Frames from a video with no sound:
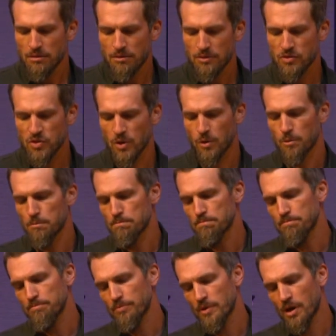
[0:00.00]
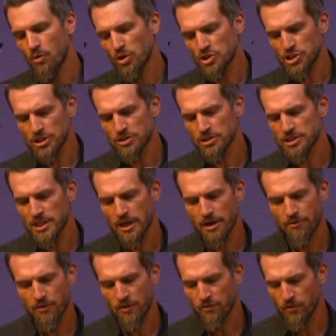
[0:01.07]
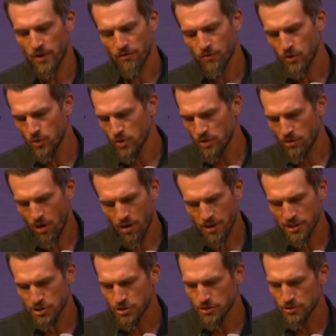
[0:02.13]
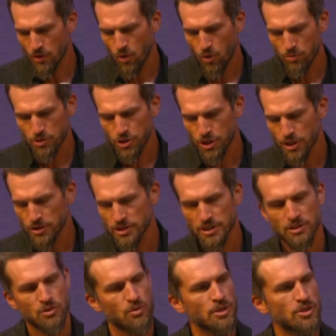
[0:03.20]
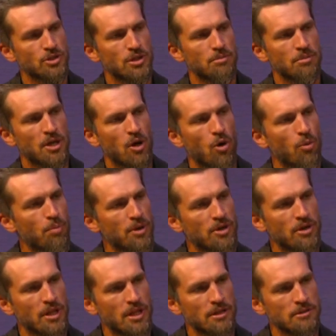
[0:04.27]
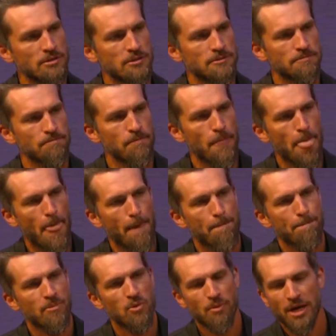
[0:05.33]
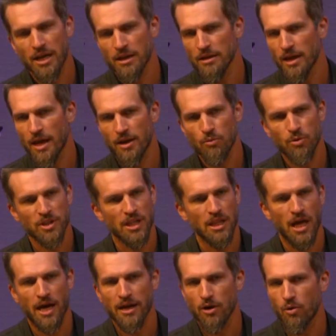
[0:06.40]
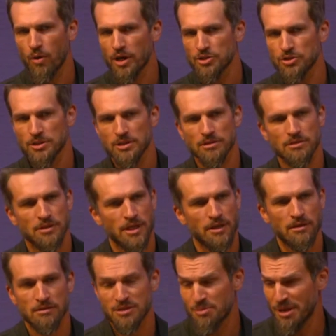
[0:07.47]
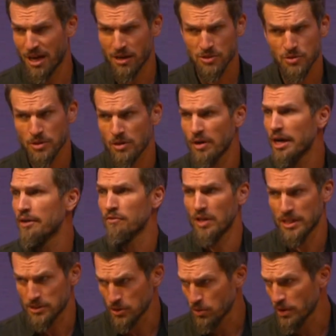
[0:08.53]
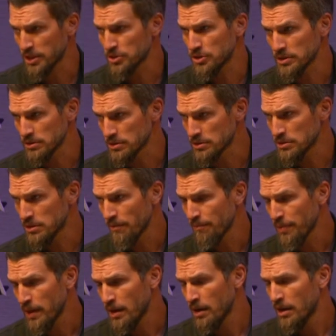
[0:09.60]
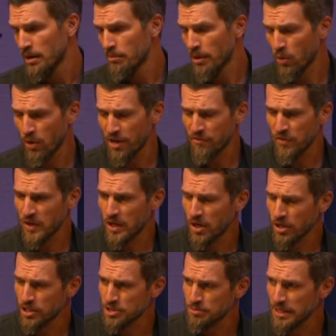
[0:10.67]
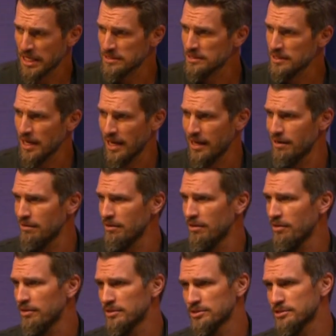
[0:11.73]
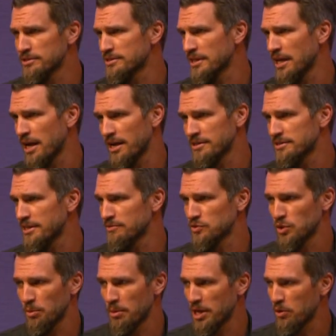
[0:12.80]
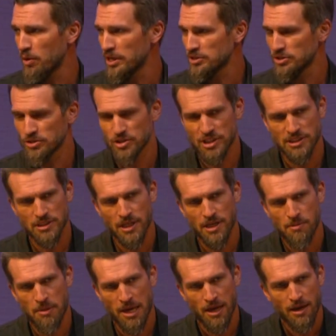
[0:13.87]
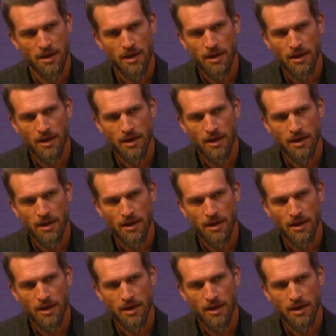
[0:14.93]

so I want you to just have, if you call this your home church, I just want you to be open to this. You might end with a lot of questions, and to be honest with you, I have lots of questions. My wife encouraged me. I said, I don't know, I just have so many questions. She said to me,